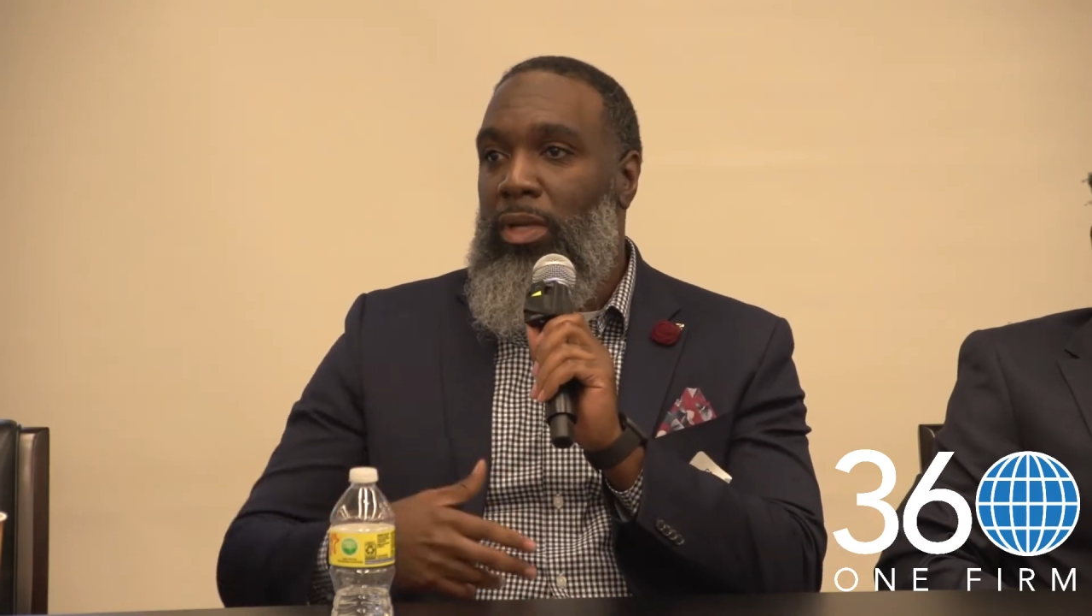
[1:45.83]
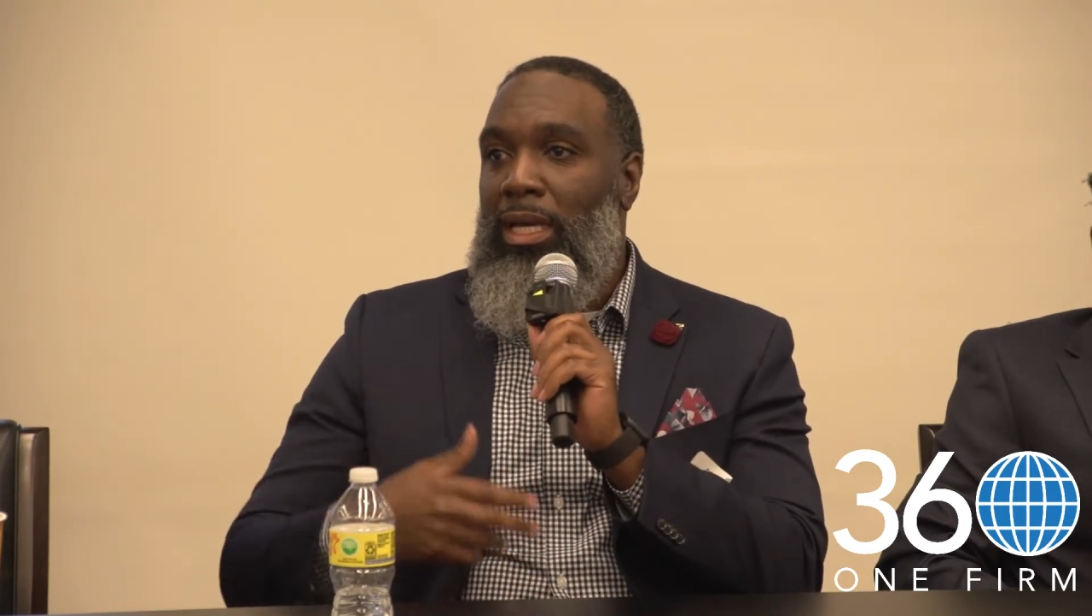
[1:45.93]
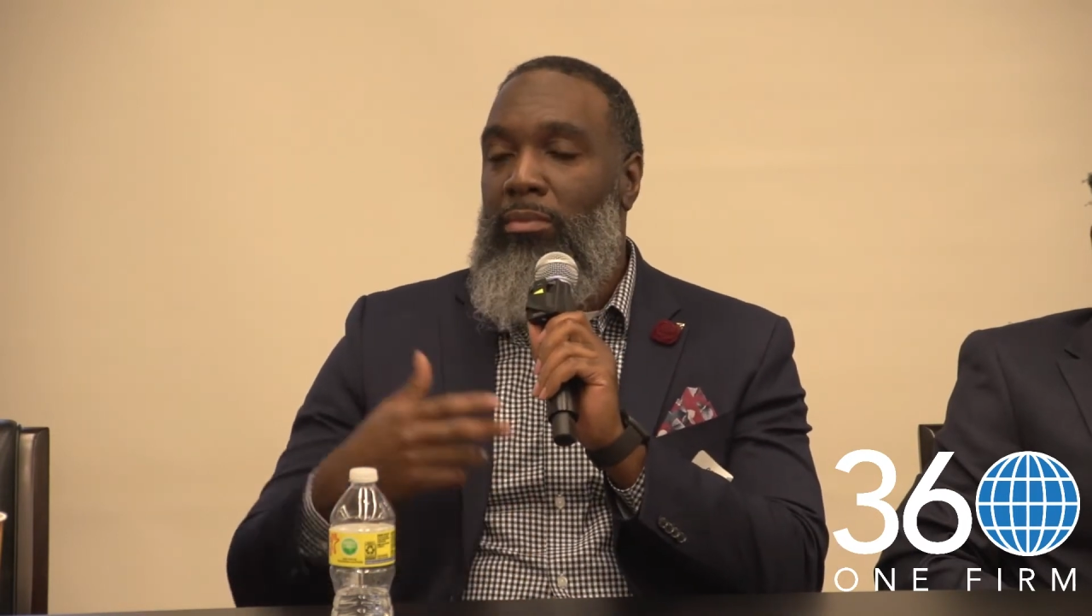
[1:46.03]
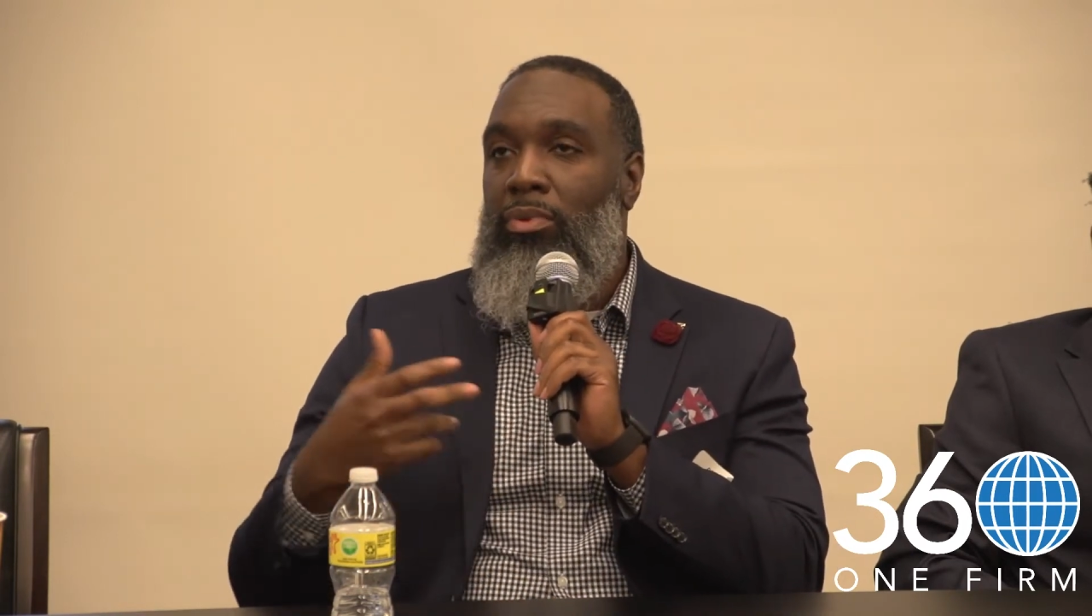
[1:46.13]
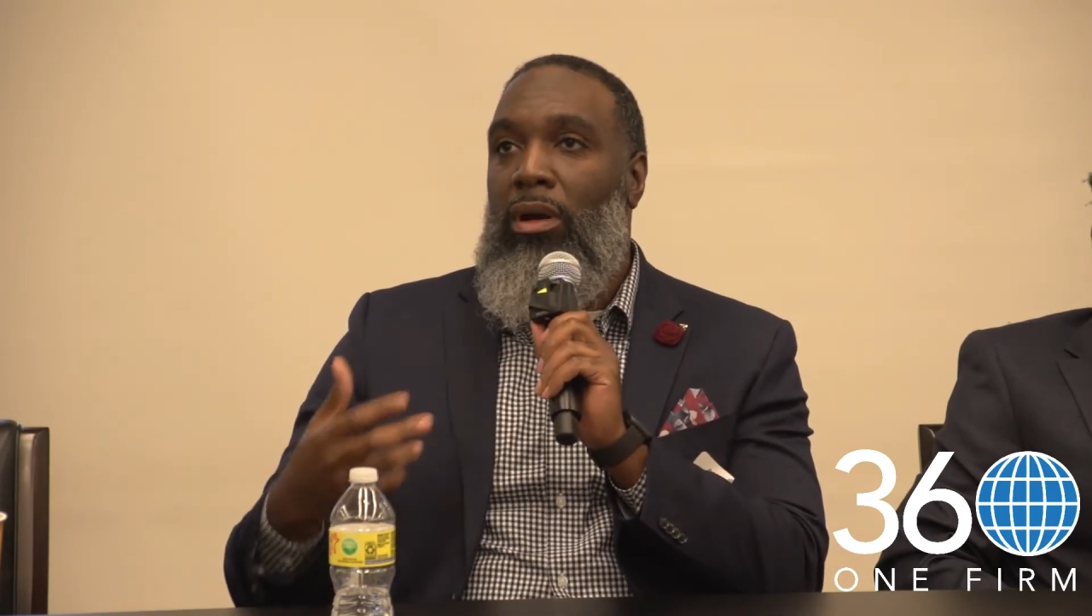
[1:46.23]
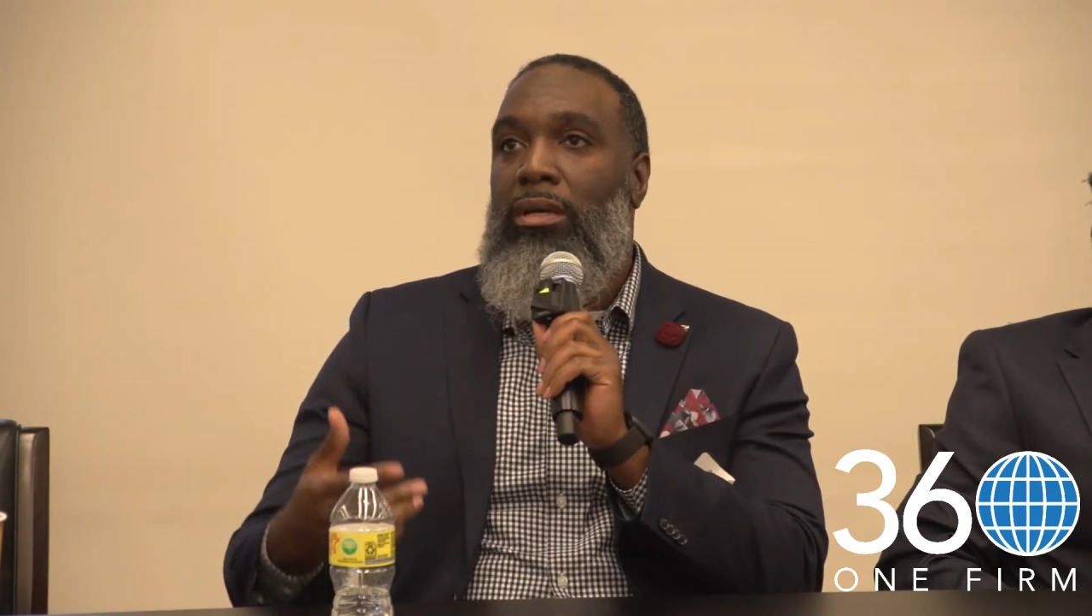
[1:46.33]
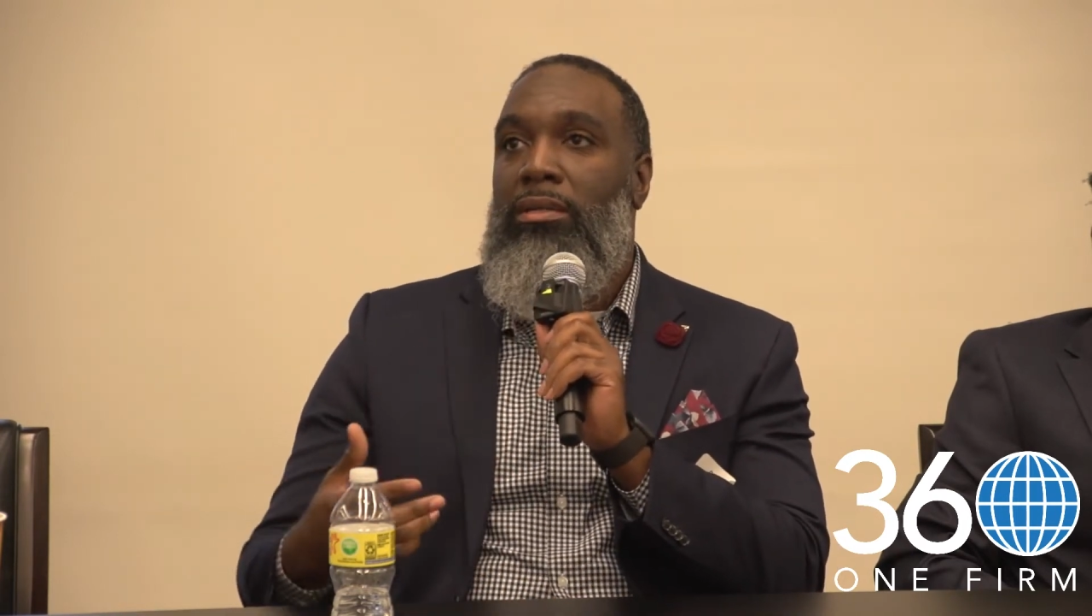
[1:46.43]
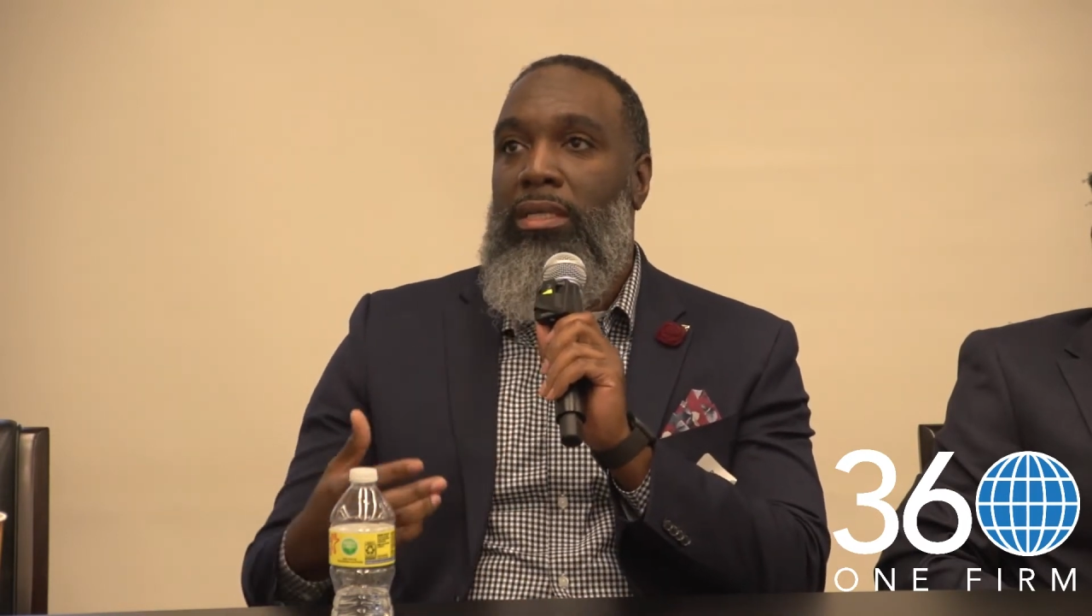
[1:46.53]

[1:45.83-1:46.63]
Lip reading: a broader